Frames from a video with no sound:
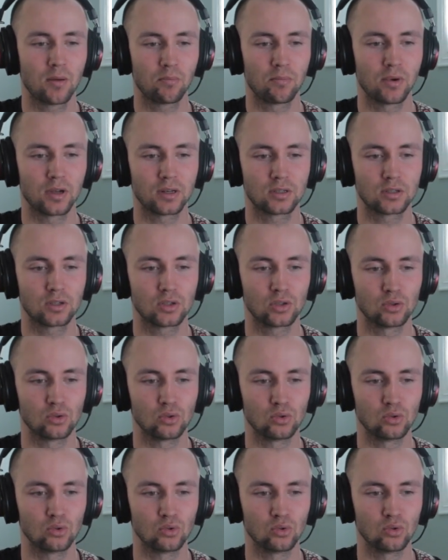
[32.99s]
but
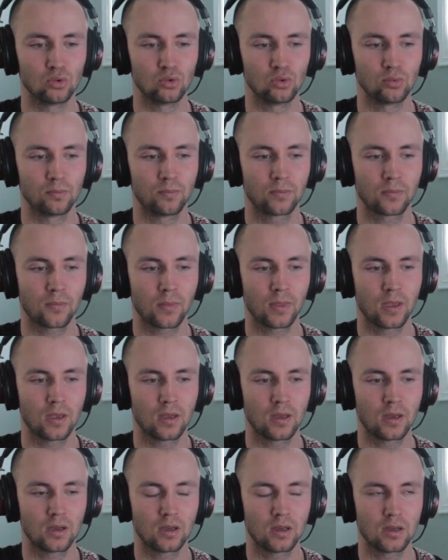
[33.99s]
to
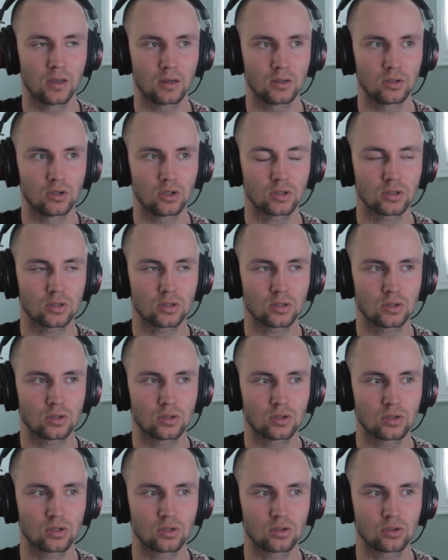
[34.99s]

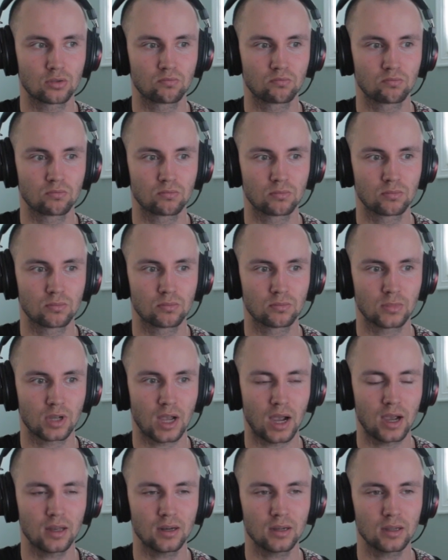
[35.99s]
just
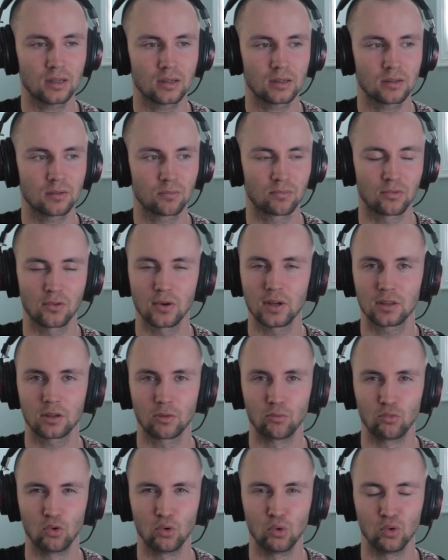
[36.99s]
kind of break
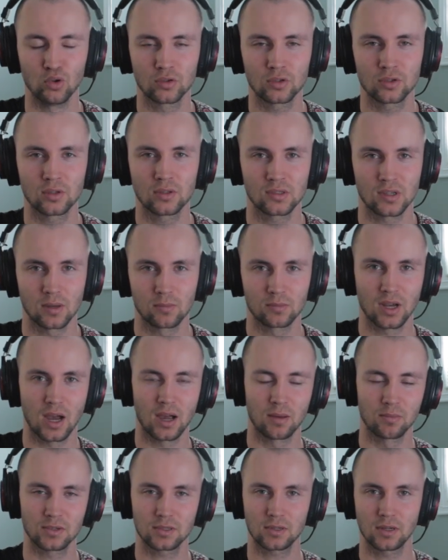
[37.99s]
the rules
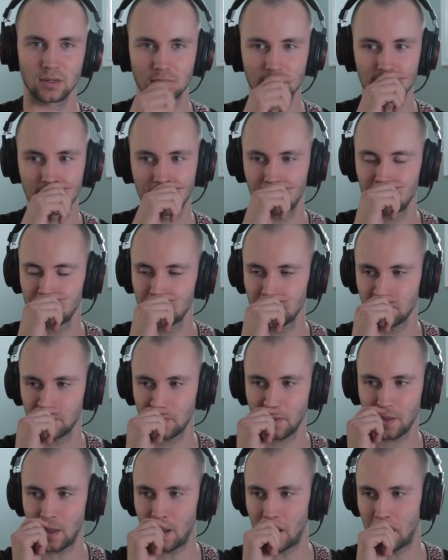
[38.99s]
sometimes. Because
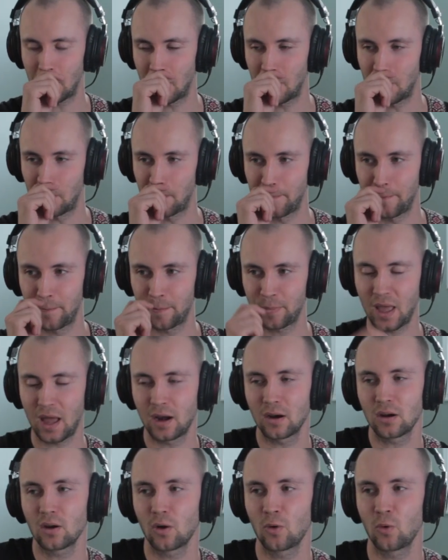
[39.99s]
I
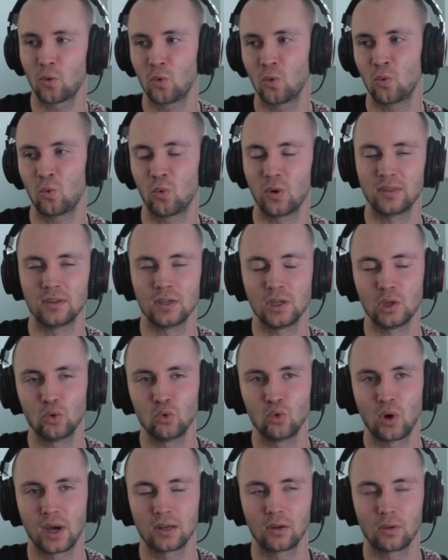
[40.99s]
don't know with
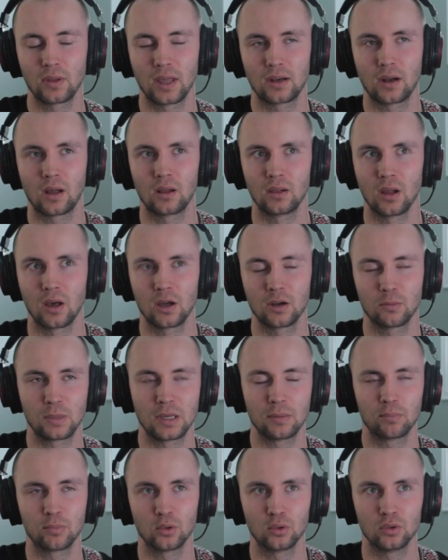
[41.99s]
you, I know that a lot of
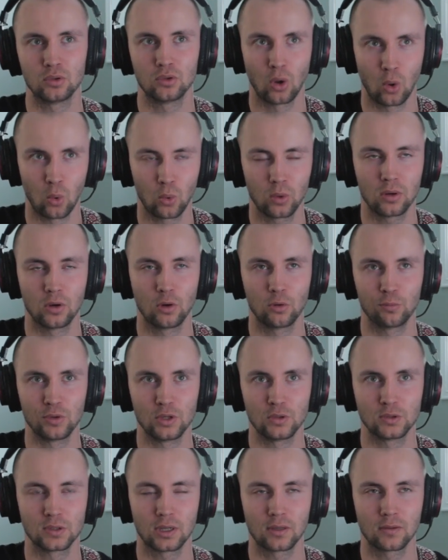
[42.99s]
people don't know
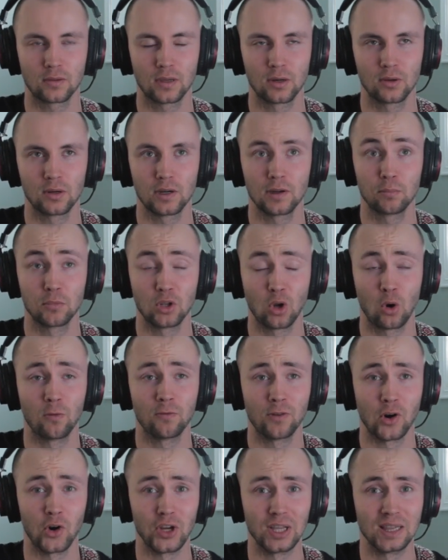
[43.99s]
music theory, know
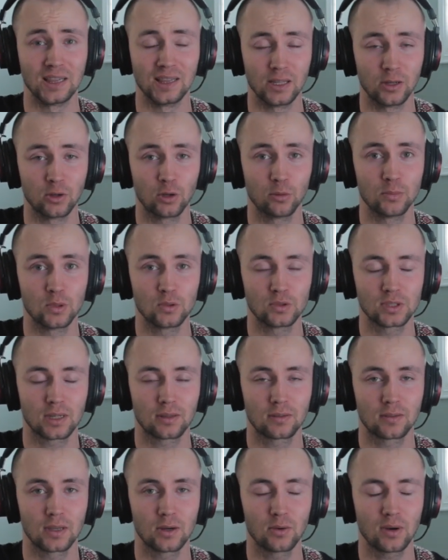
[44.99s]
very little
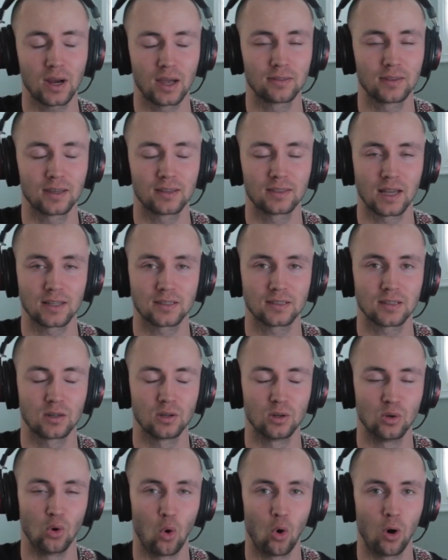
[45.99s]
music theory. I think that's the
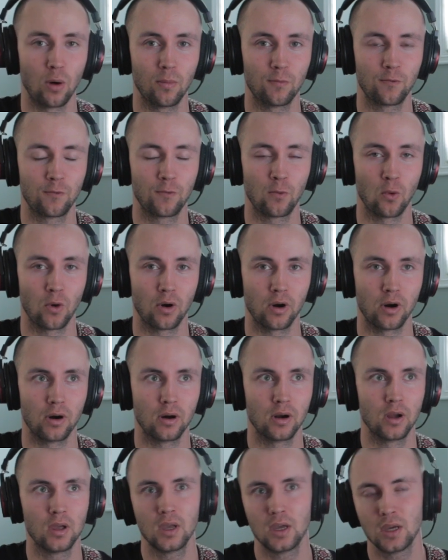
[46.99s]
norm for